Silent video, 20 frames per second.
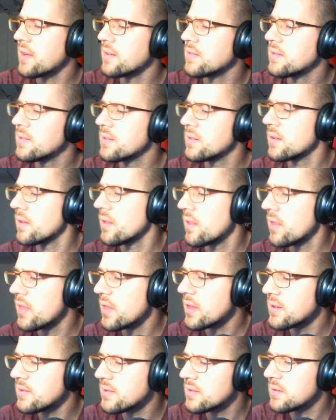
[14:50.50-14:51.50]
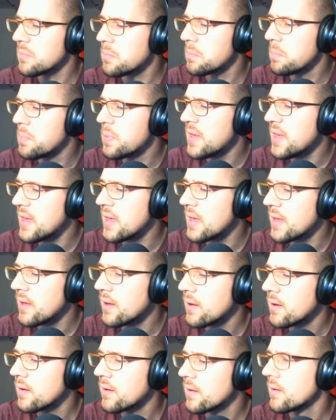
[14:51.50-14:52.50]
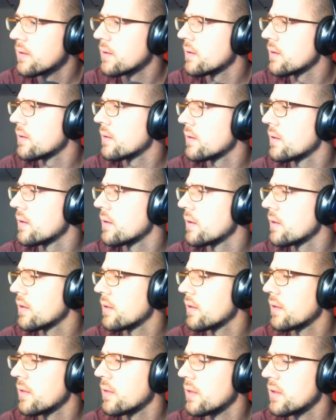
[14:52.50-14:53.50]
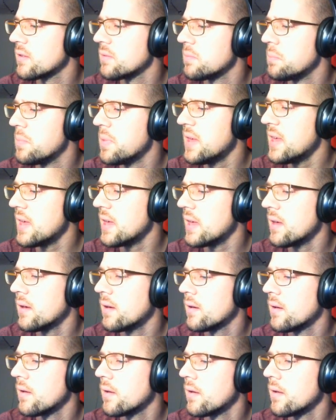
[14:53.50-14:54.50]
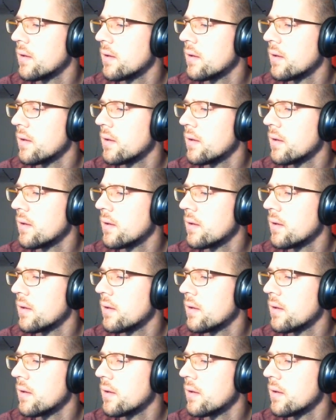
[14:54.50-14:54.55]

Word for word: and this b, this b